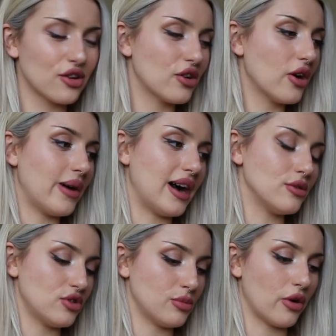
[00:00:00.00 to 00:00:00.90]
could go
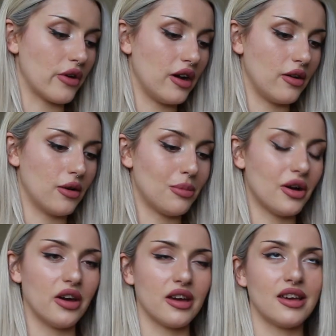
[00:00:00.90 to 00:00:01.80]
out tomorrow and
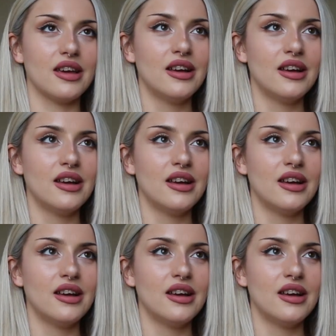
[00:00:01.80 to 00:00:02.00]
buy